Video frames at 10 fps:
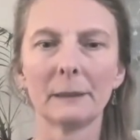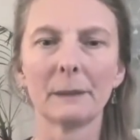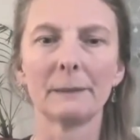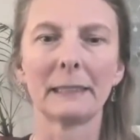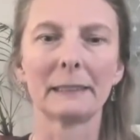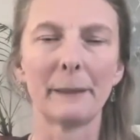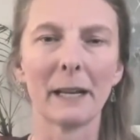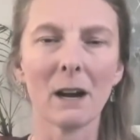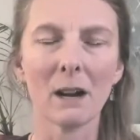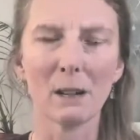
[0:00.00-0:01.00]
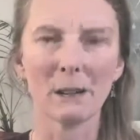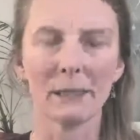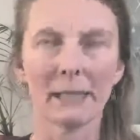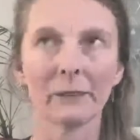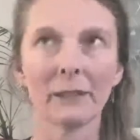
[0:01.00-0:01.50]
Sometimes that's a bit hard
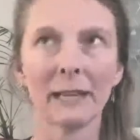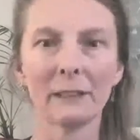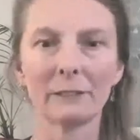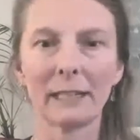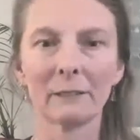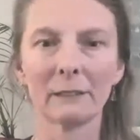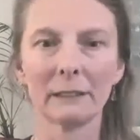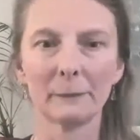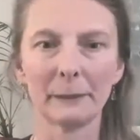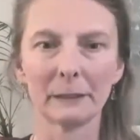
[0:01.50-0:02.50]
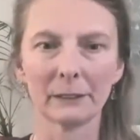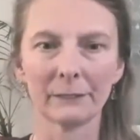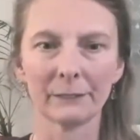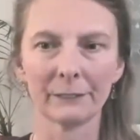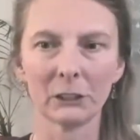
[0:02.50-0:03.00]
to get your head round. It's a bit
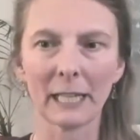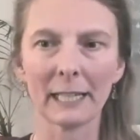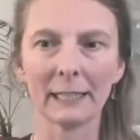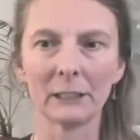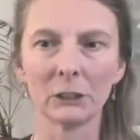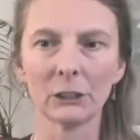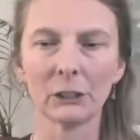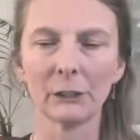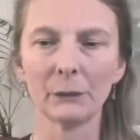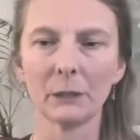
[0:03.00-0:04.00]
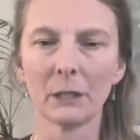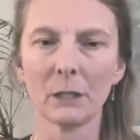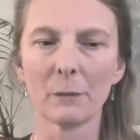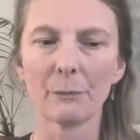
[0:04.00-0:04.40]
sort of a challenge to